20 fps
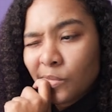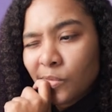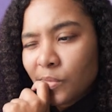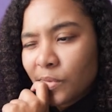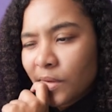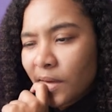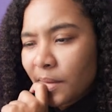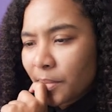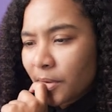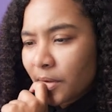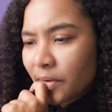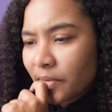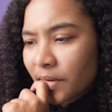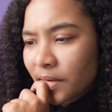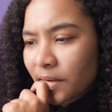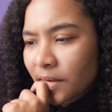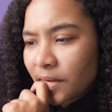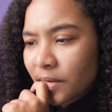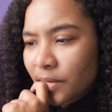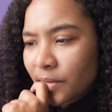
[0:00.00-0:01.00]
Not
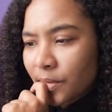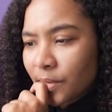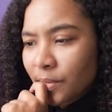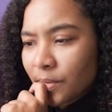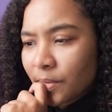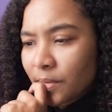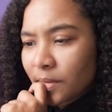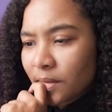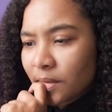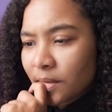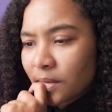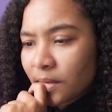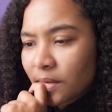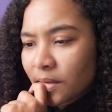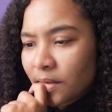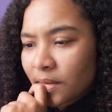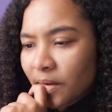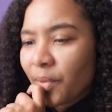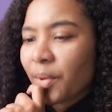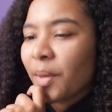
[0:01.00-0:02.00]
perfect. Oh.
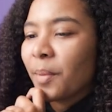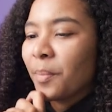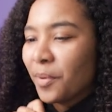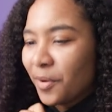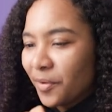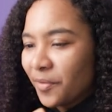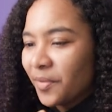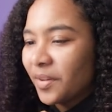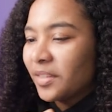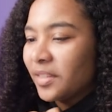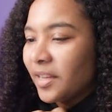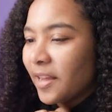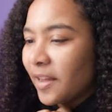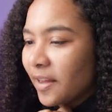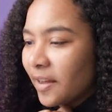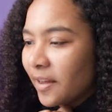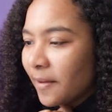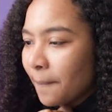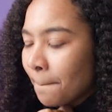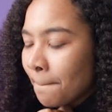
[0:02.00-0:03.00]
Okay, perfect.
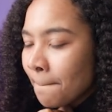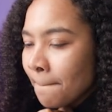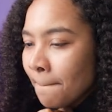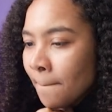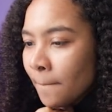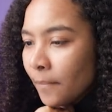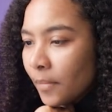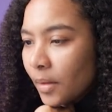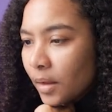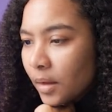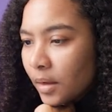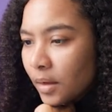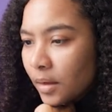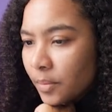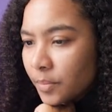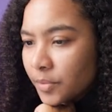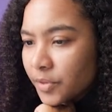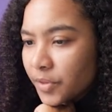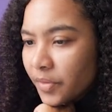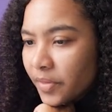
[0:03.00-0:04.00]
Yeah.
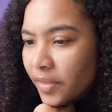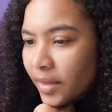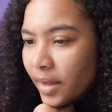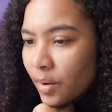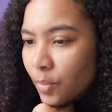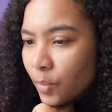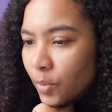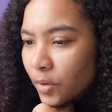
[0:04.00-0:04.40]
So that